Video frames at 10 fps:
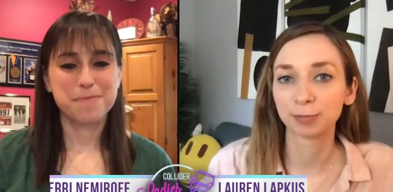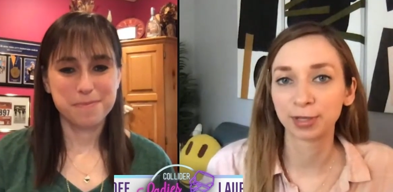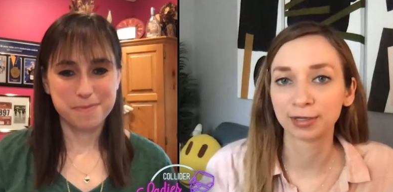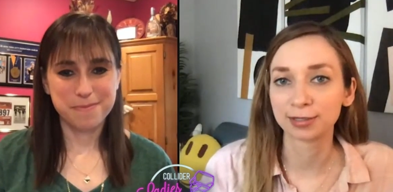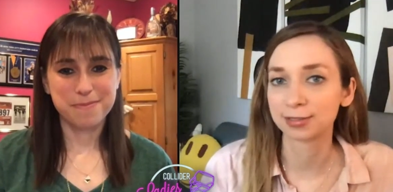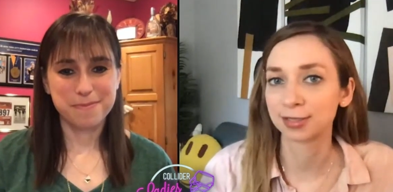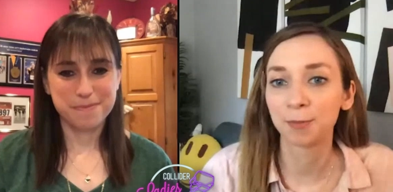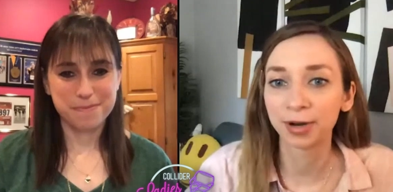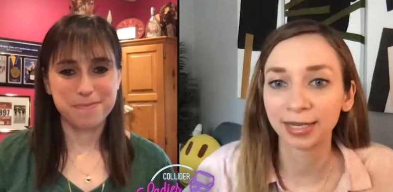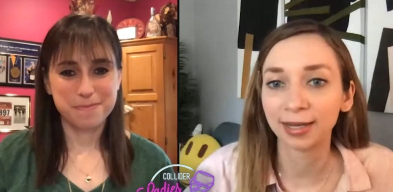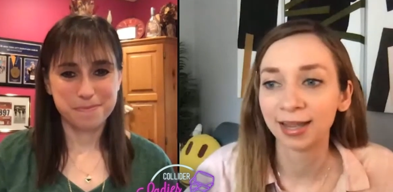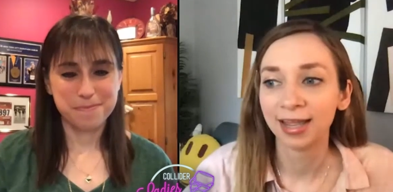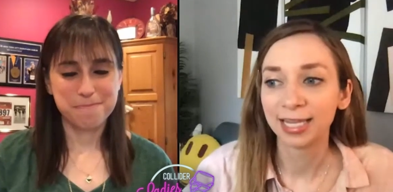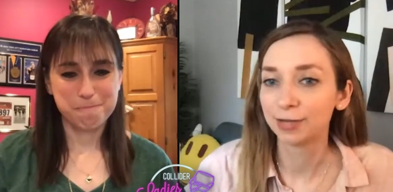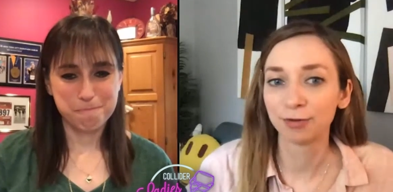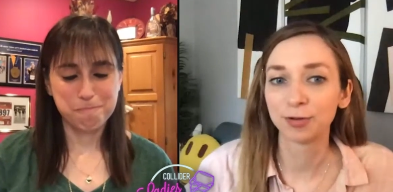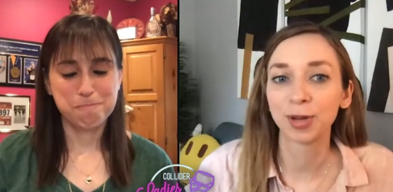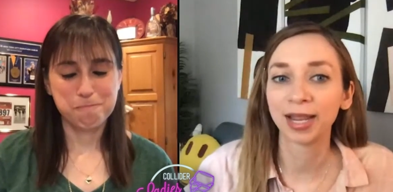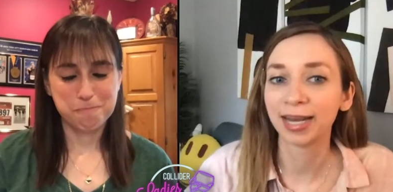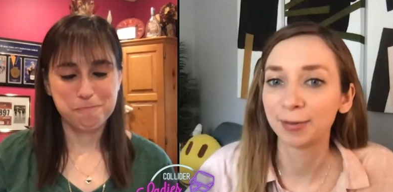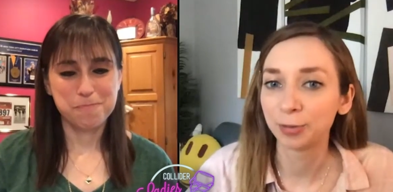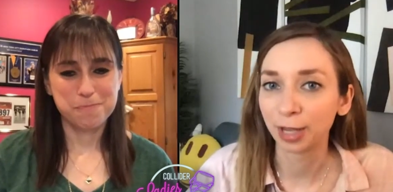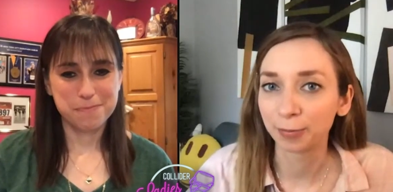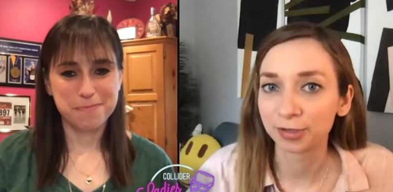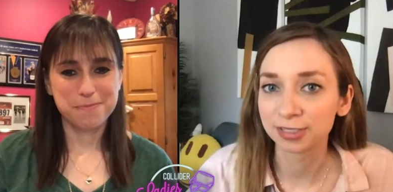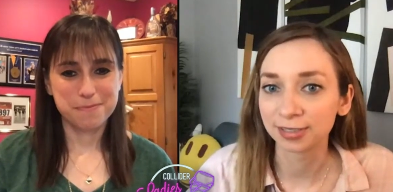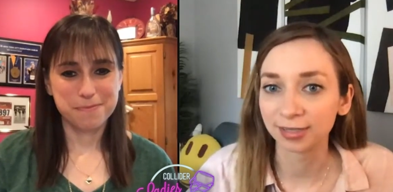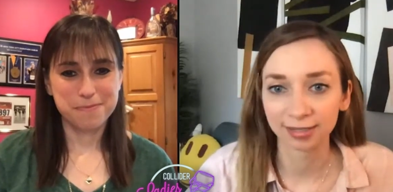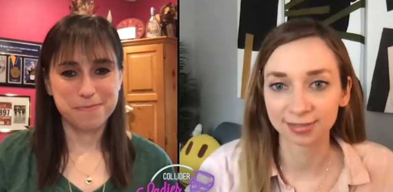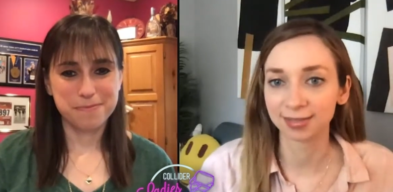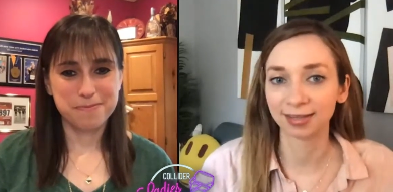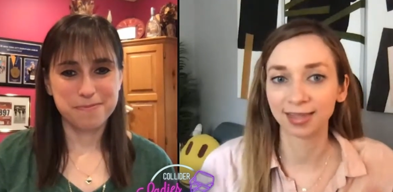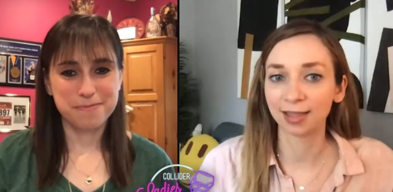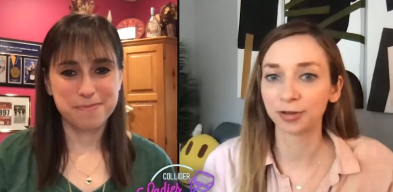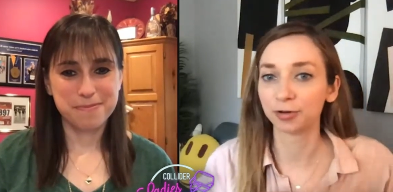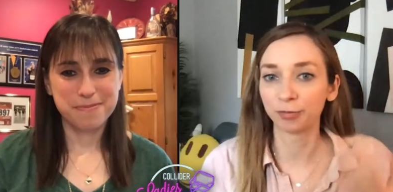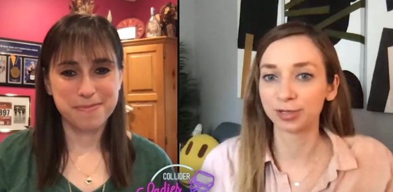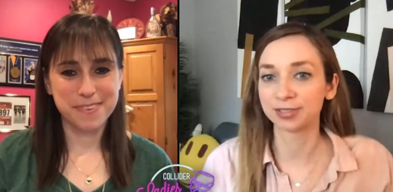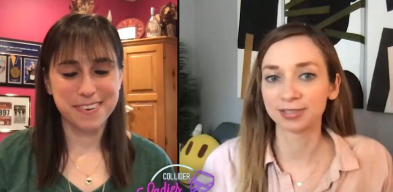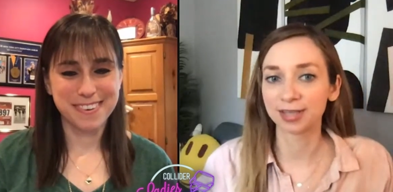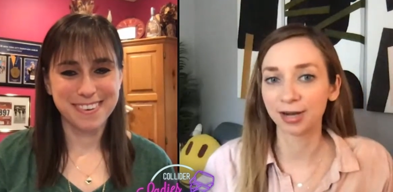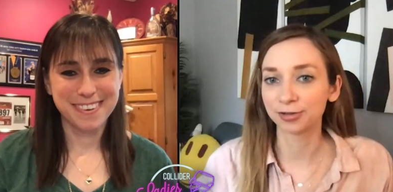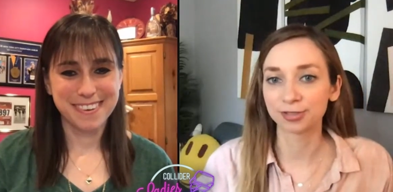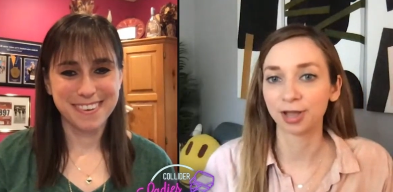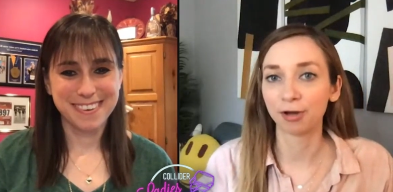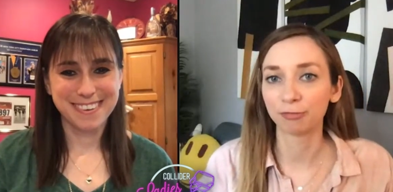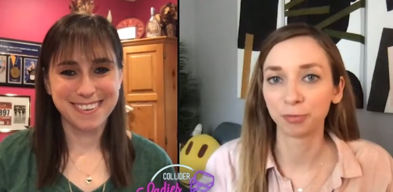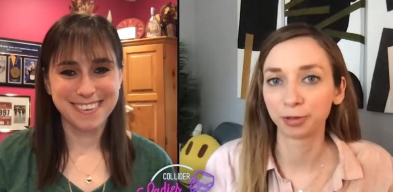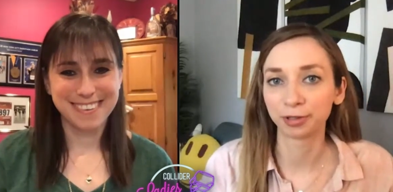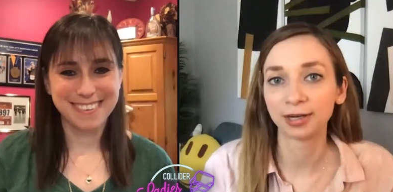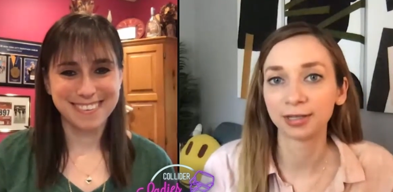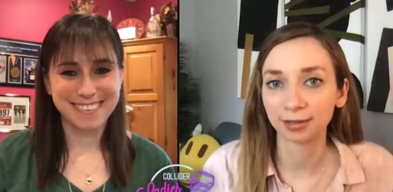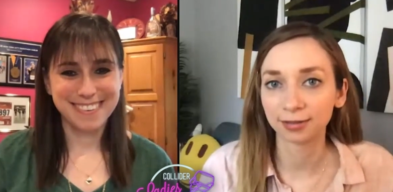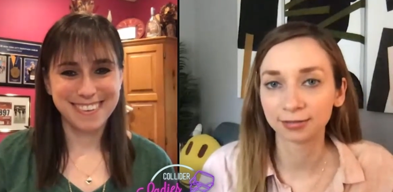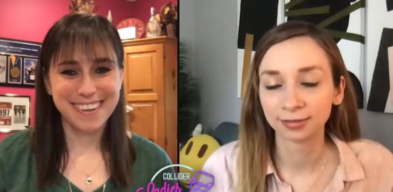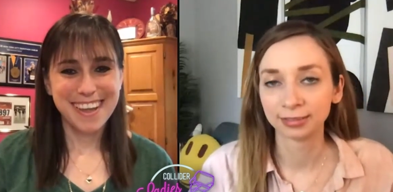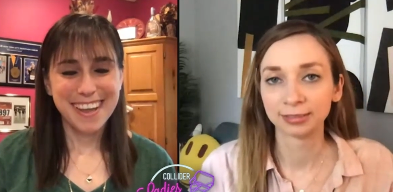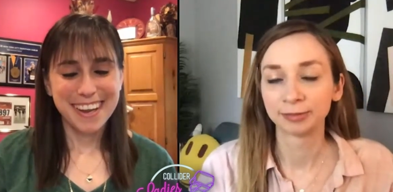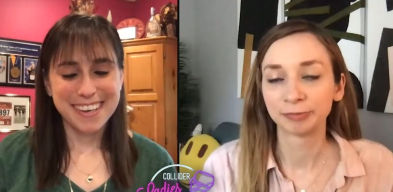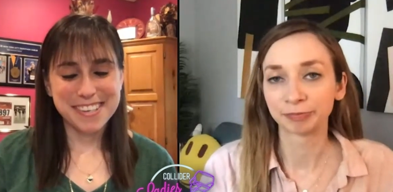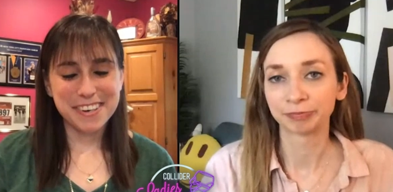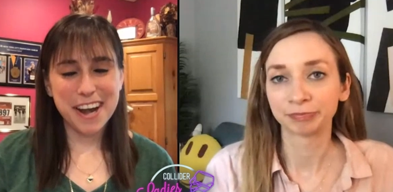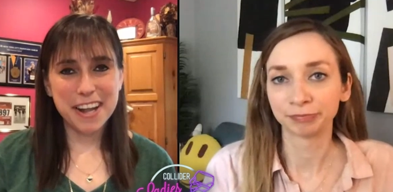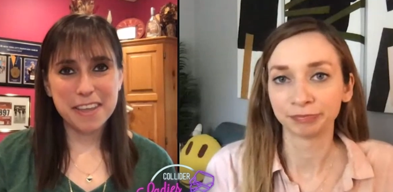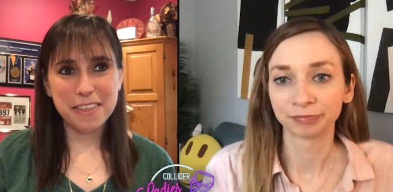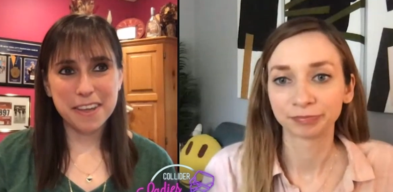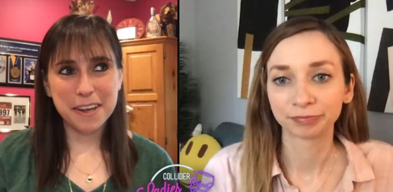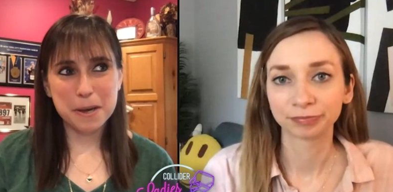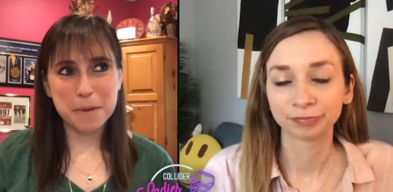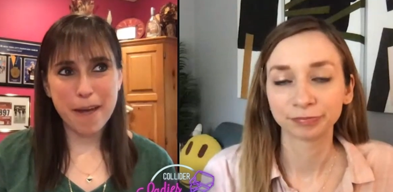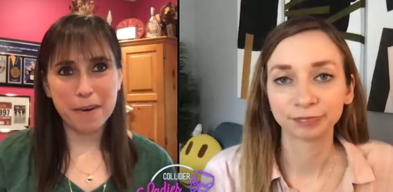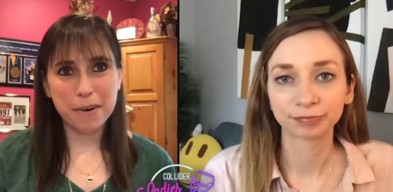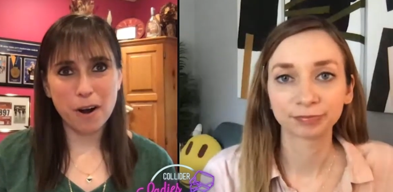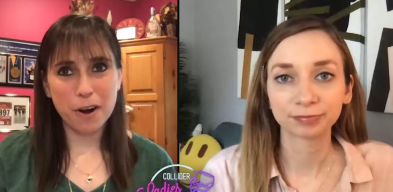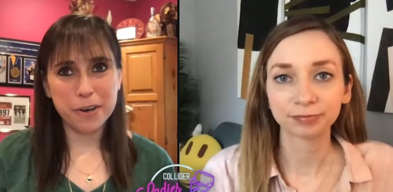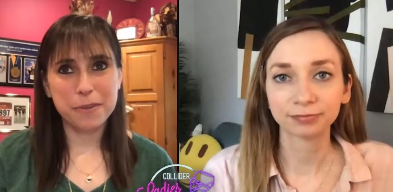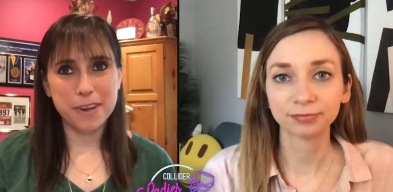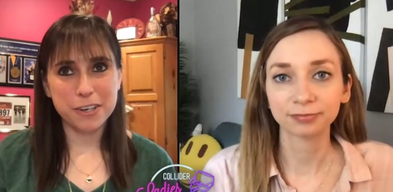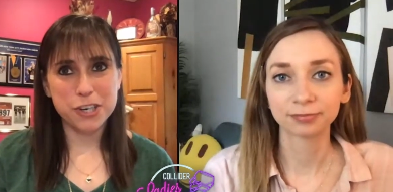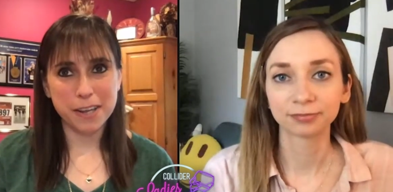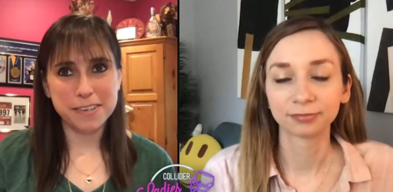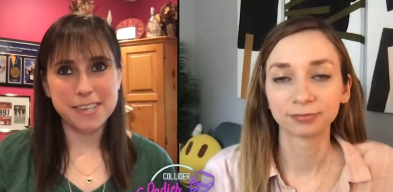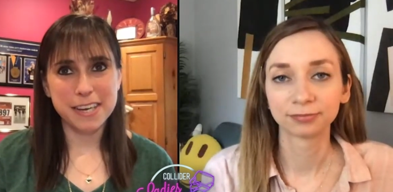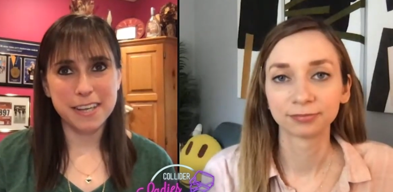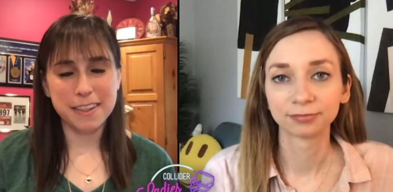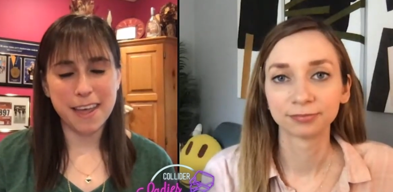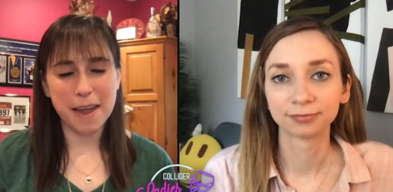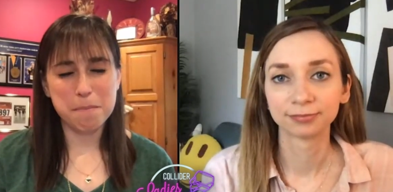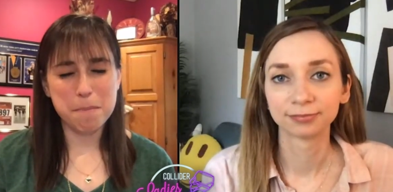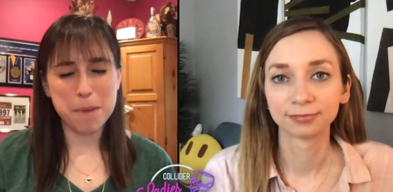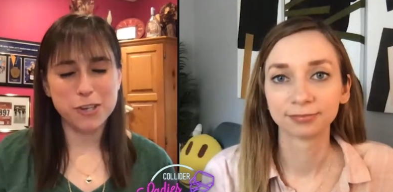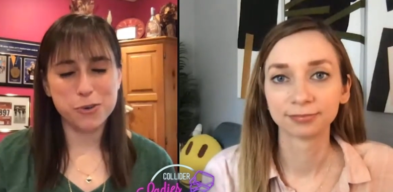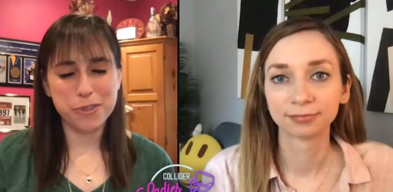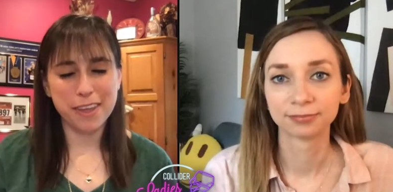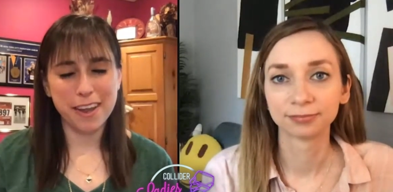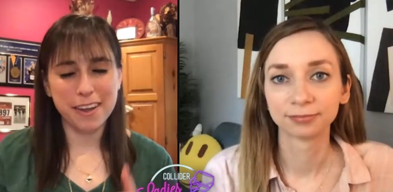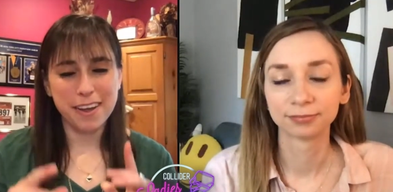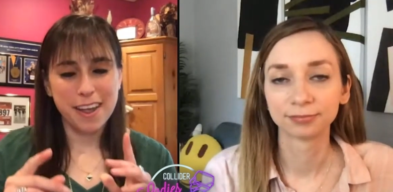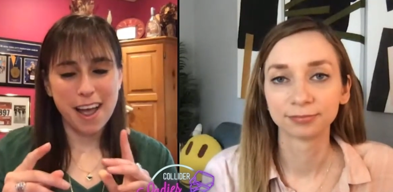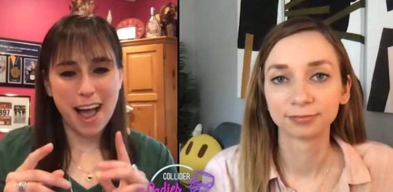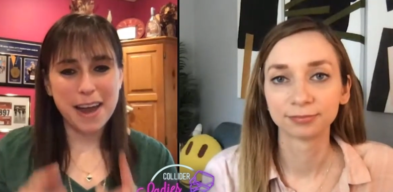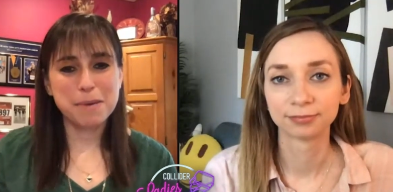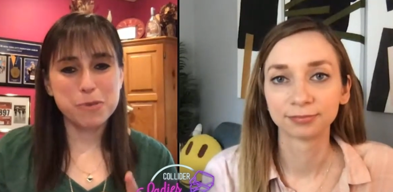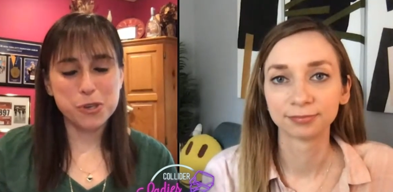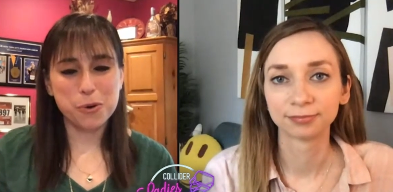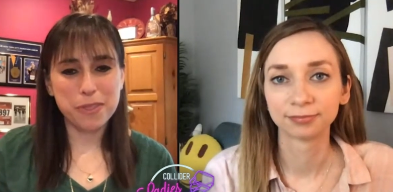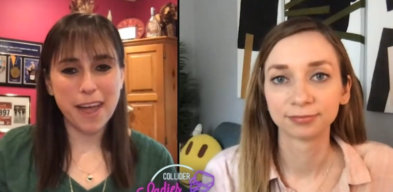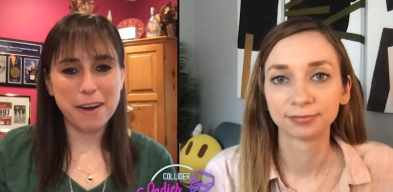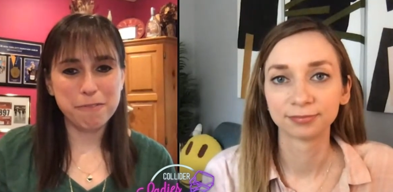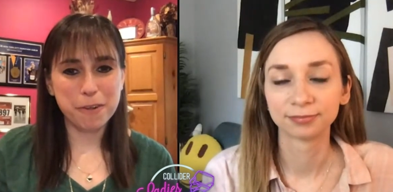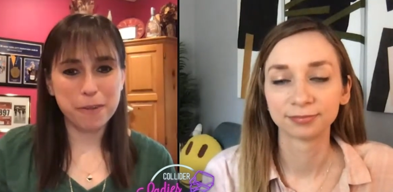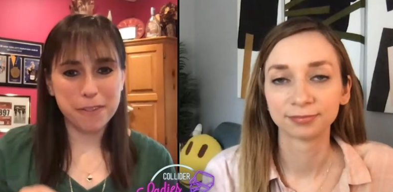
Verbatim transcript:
Speaker 1: something to somebody, even if you can't name who that person is. It's like that little voice inside yourself more than anything.
Speaker 2: Is there anything about Are You There, Chelsea, that makes you think? I am so thankful